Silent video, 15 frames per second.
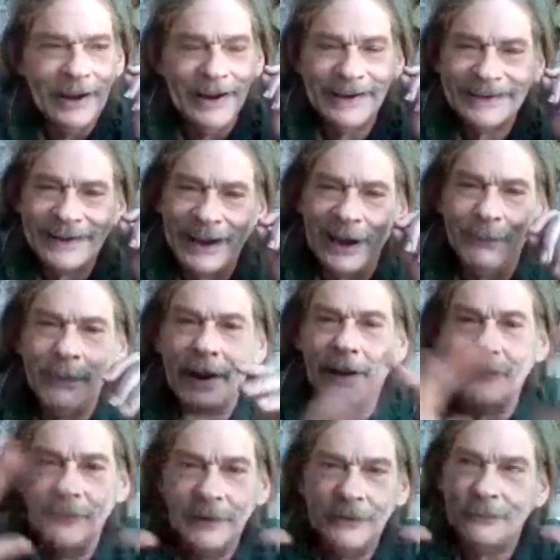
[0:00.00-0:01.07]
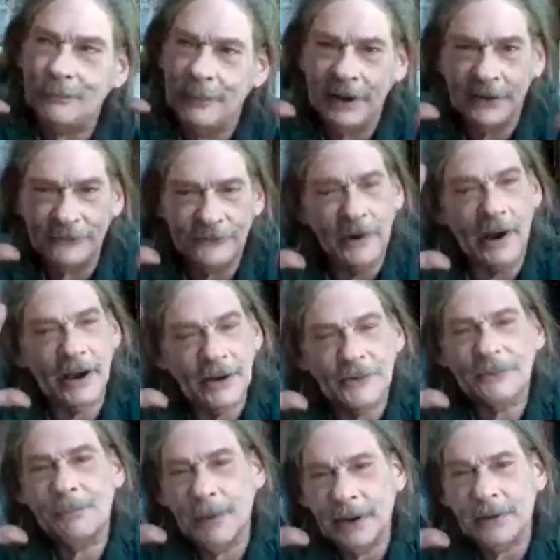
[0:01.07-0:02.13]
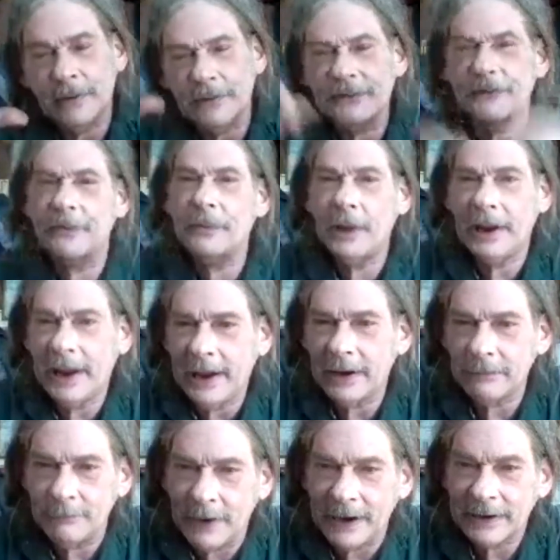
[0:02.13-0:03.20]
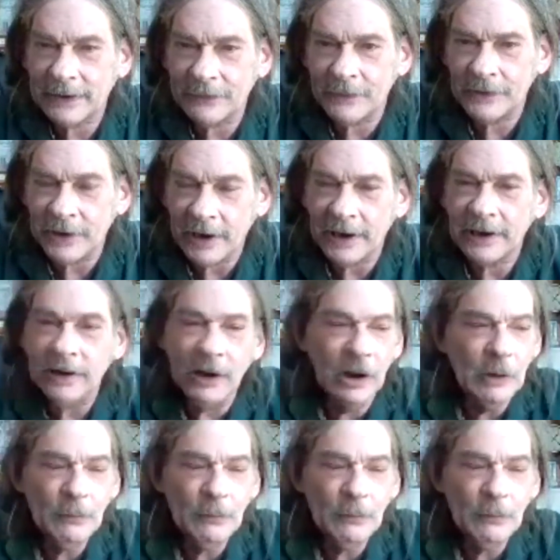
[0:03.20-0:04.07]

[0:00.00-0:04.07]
It came out these big giant speakers that they had back in the day